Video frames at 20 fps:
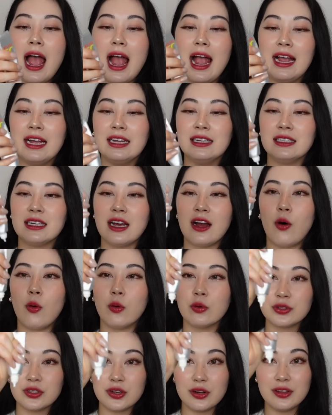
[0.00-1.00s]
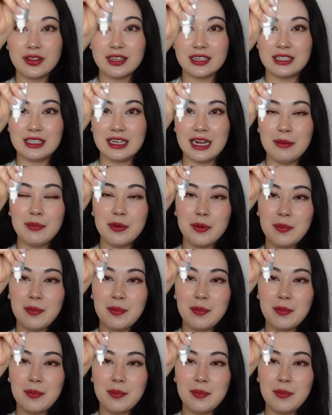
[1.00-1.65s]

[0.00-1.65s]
And also the tip